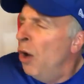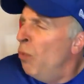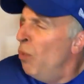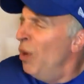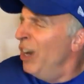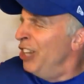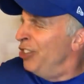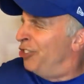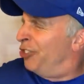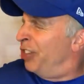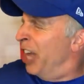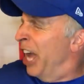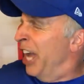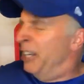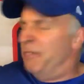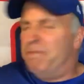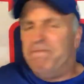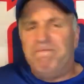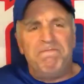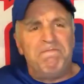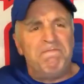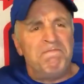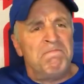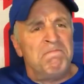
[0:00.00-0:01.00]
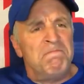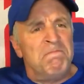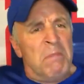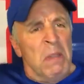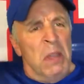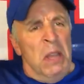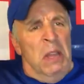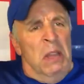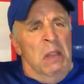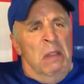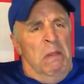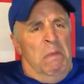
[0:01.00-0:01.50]
What is that?
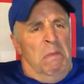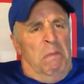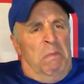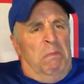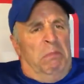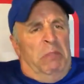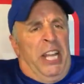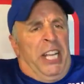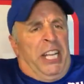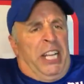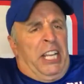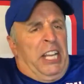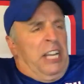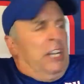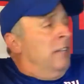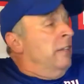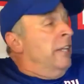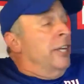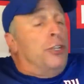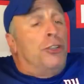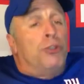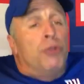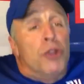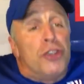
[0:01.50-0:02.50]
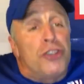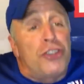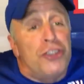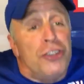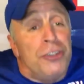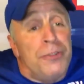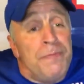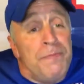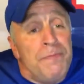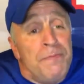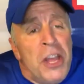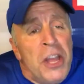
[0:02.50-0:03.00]
Like an
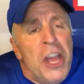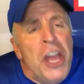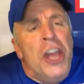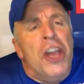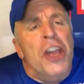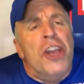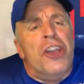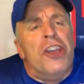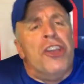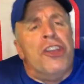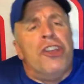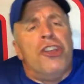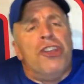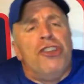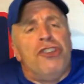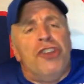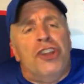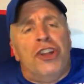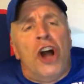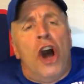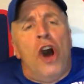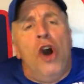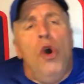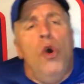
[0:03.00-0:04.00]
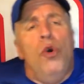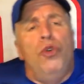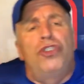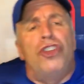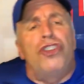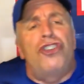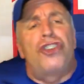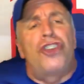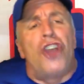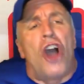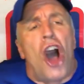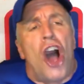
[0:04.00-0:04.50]
electrician? You know who's
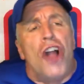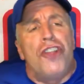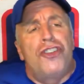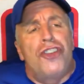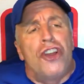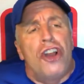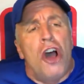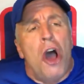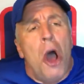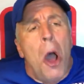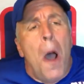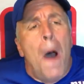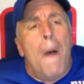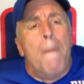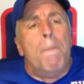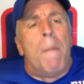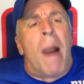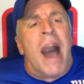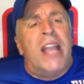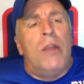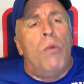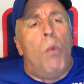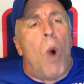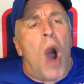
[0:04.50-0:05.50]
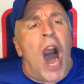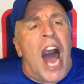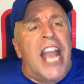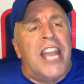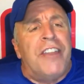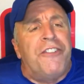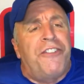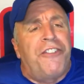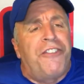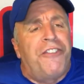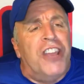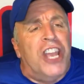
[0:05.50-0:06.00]
a Charger? My
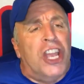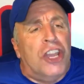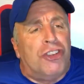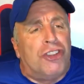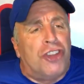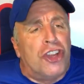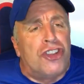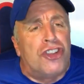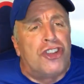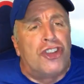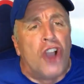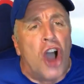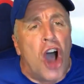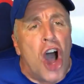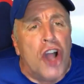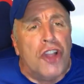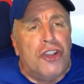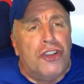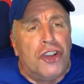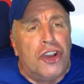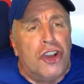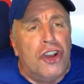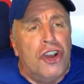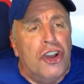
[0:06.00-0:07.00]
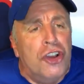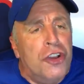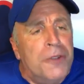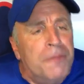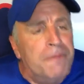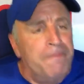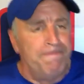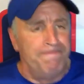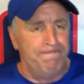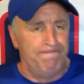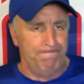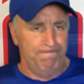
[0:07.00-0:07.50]
wife is a Charger.
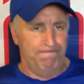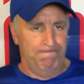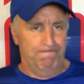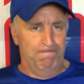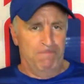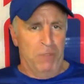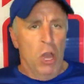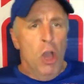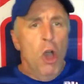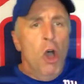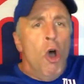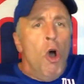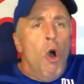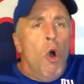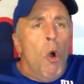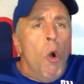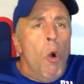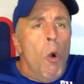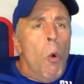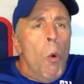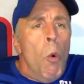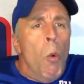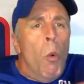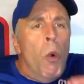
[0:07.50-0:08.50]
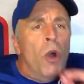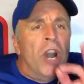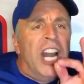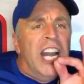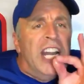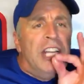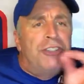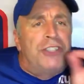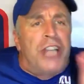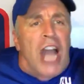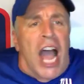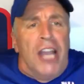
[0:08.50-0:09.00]
What do
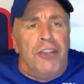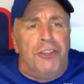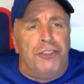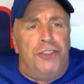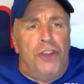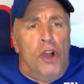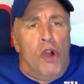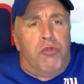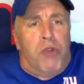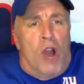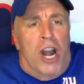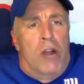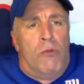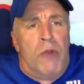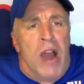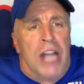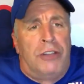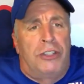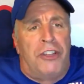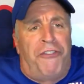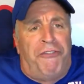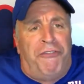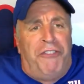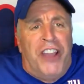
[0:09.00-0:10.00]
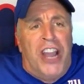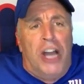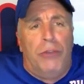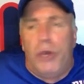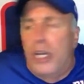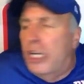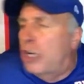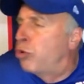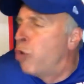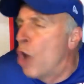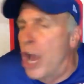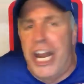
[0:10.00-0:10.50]
these guys do? Run around the field
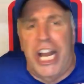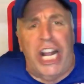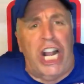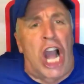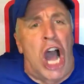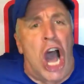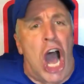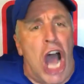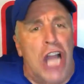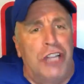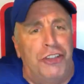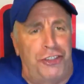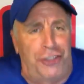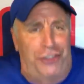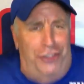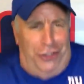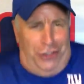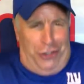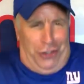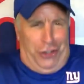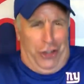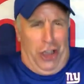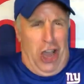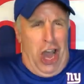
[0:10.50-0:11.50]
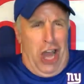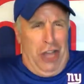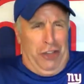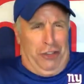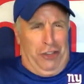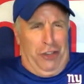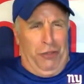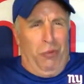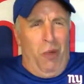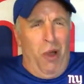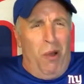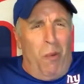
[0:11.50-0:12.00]
with credit cards?
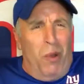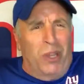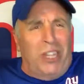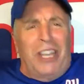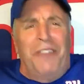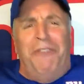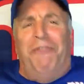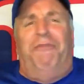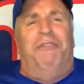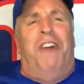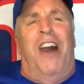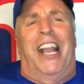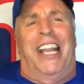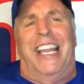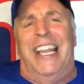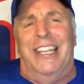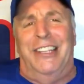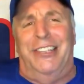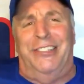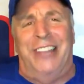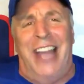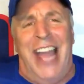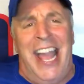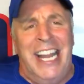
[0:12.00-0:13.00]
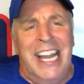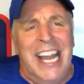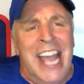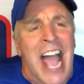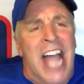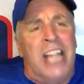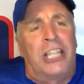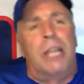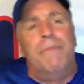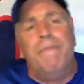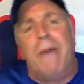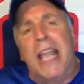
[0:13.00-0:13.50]
Chargers. What the fuck is that?
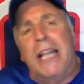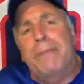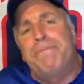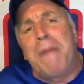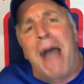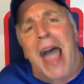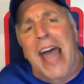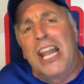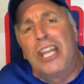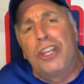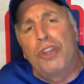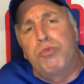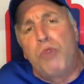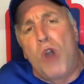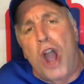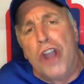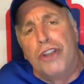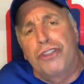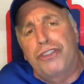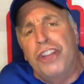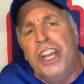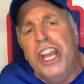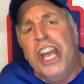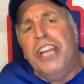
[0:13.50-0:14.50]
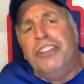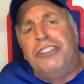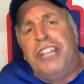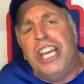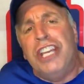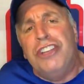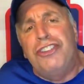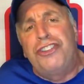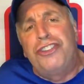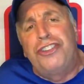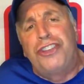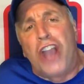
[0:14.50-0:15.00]
And to make matters worse,
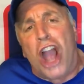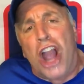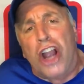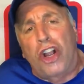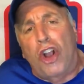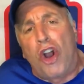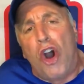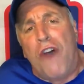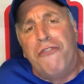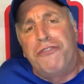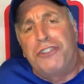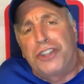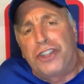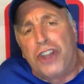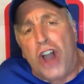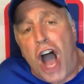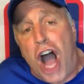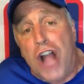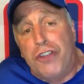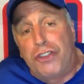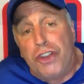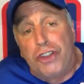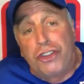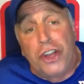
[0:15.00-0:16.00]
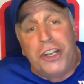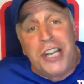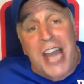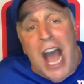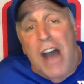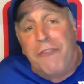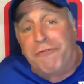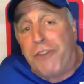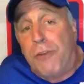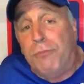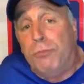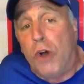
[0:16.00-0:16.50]
these jerk-off Chargers are
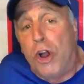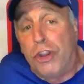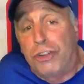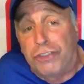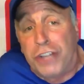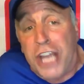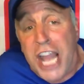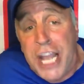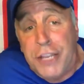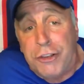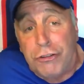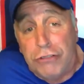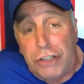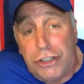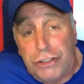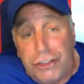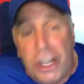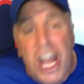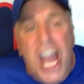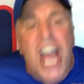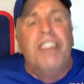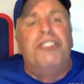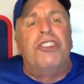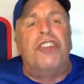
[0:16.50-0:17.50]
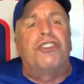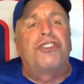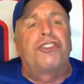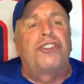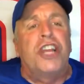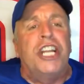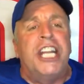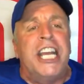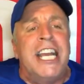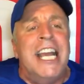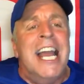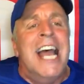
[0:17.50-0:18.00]
now from Los Angeles, the
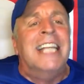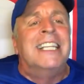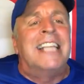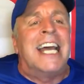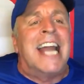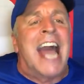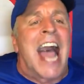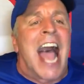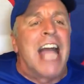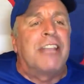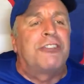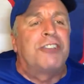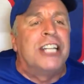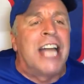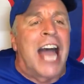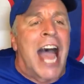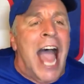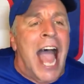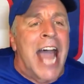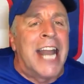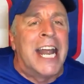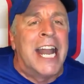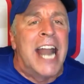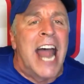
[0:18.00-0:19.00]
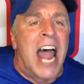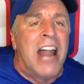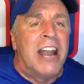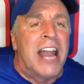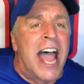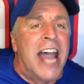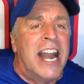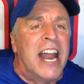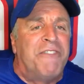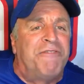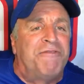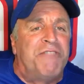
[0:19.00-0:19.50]
city that hasn't had an
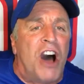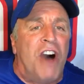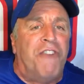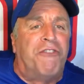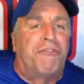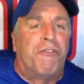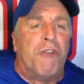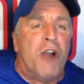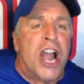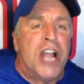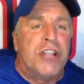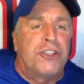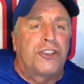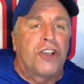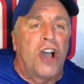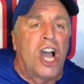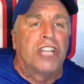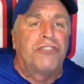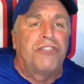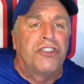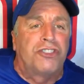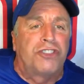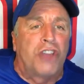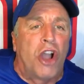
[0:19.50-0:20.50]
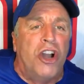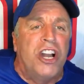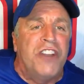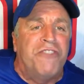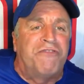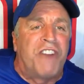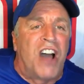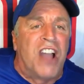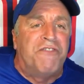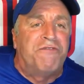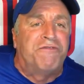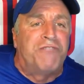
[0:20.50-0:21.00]
NFL franchise for
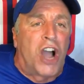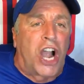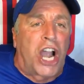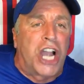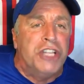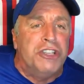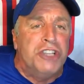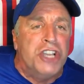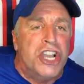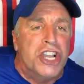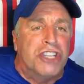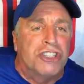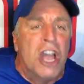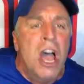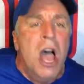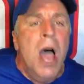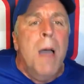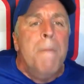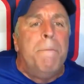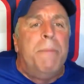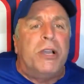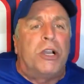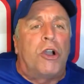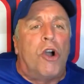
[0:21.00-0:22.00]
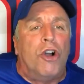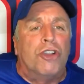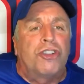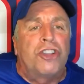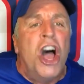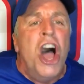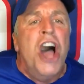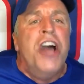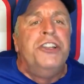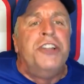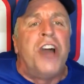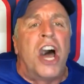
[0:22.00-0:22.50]
35 fucking years
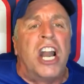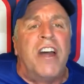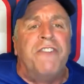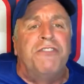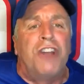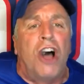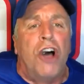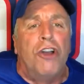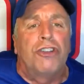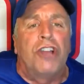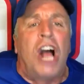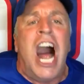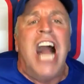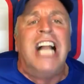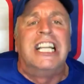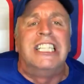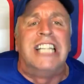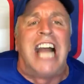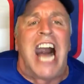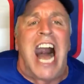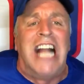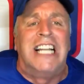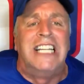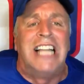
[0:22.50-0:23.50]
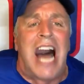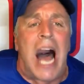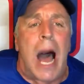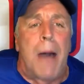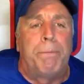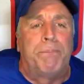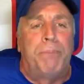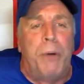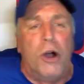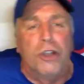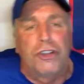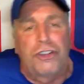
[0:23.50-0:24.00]
because none of those
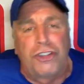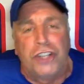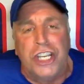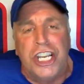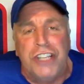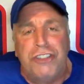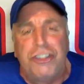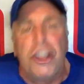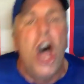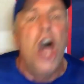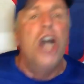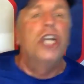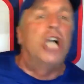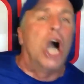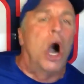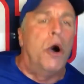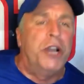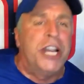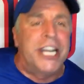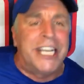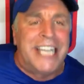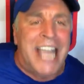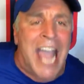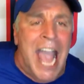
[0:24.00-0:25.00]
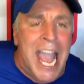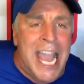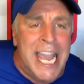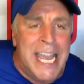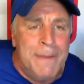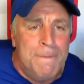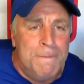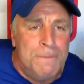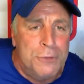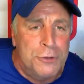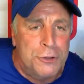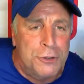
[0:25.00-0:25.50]
la-la pussies go to
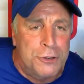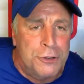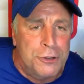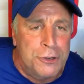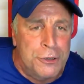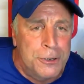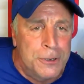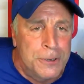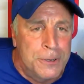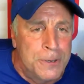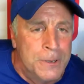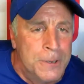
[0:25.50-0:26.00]
games.